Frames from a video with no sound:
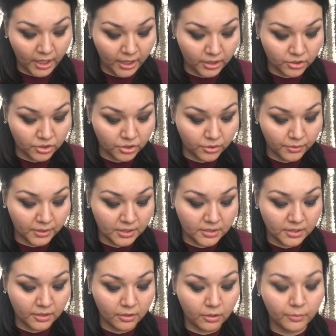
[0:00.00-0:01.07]

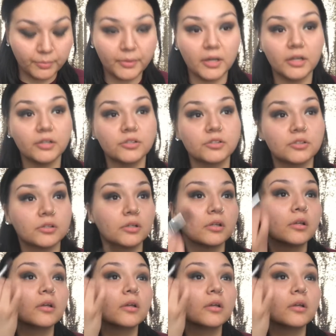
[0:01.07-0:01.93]
H30 brush